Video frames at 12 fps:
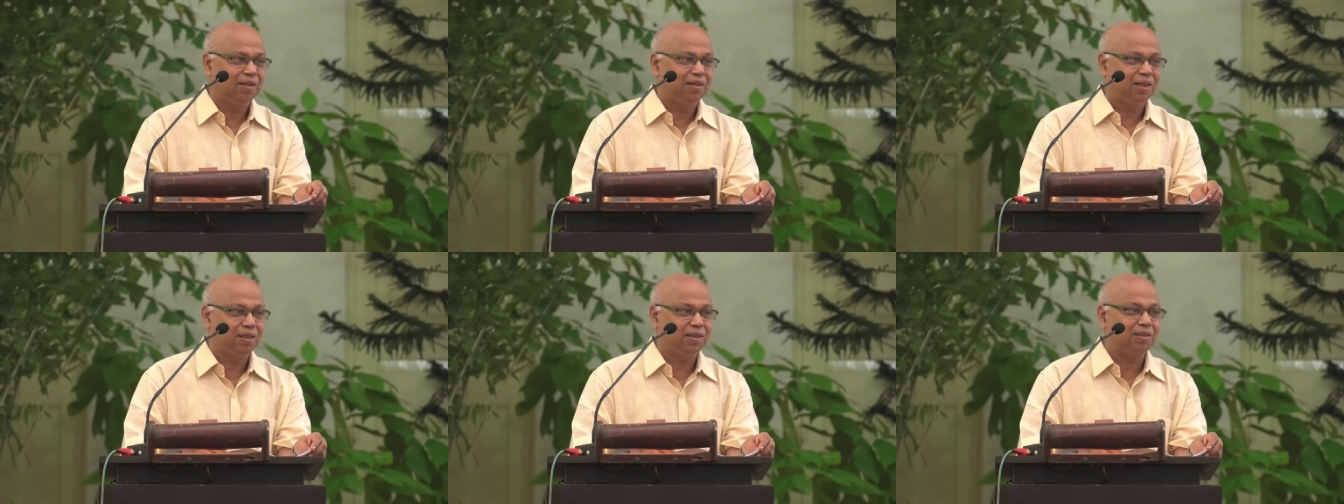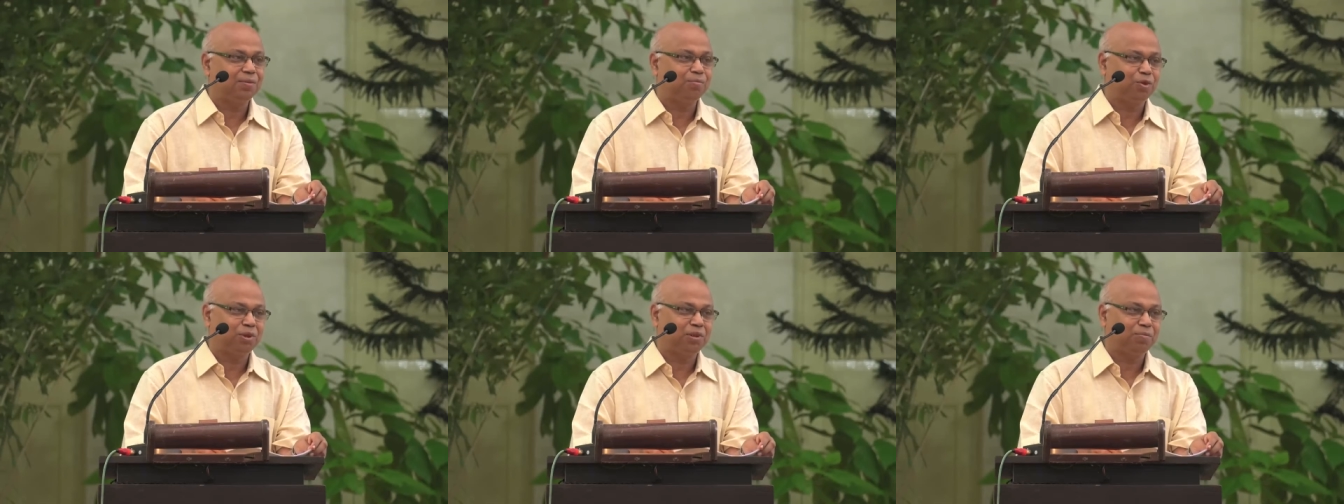That is the
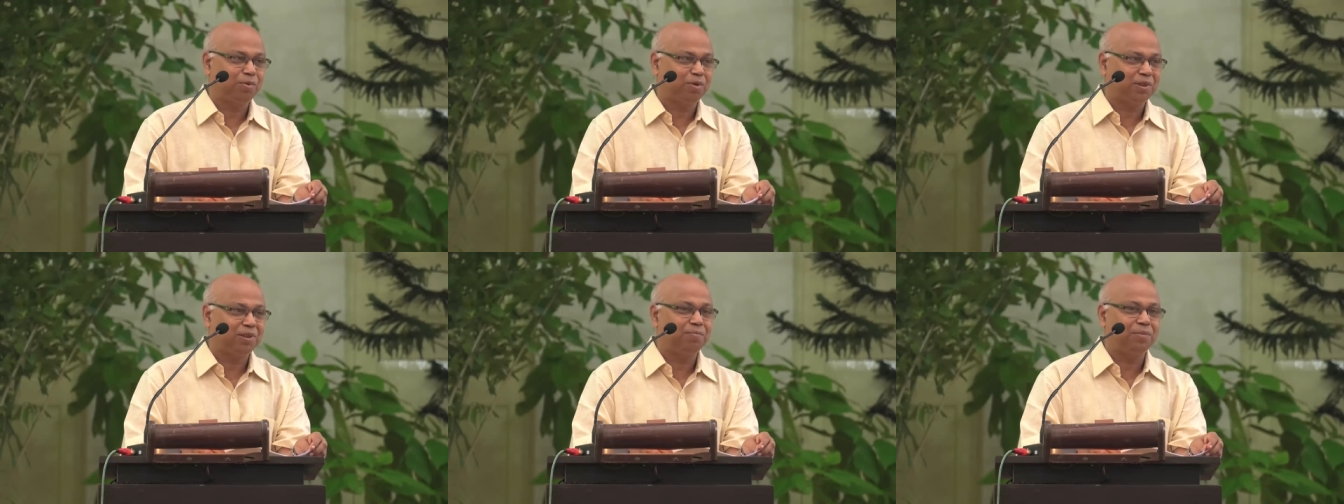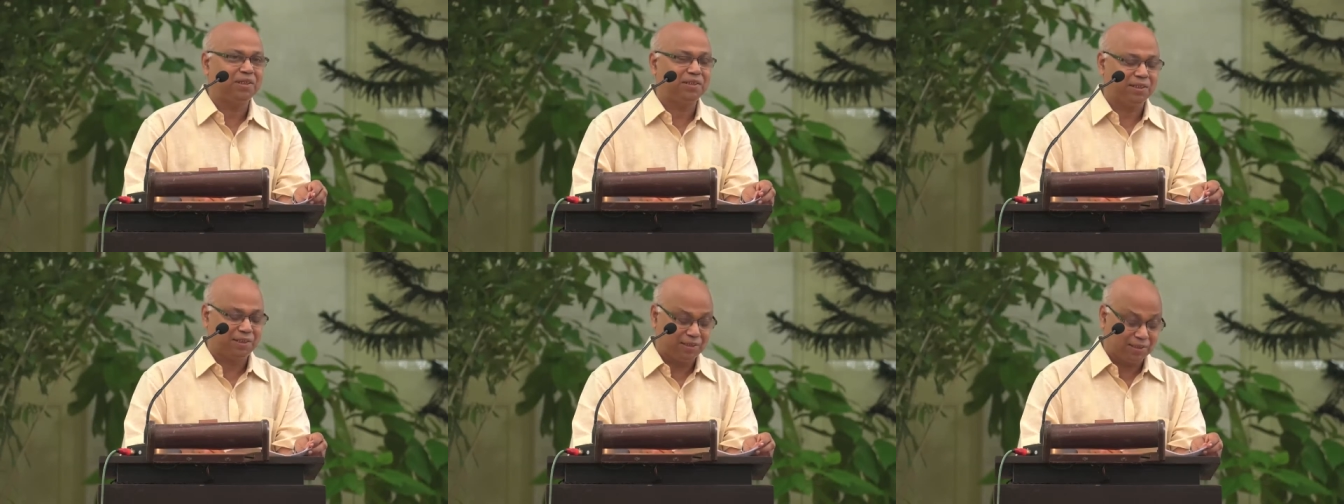most important
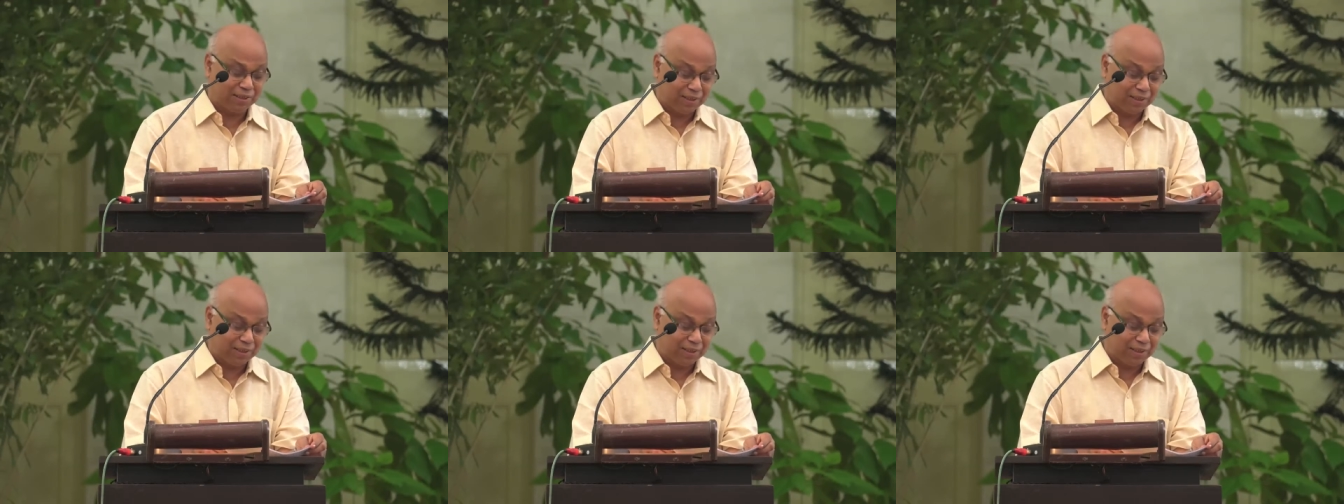message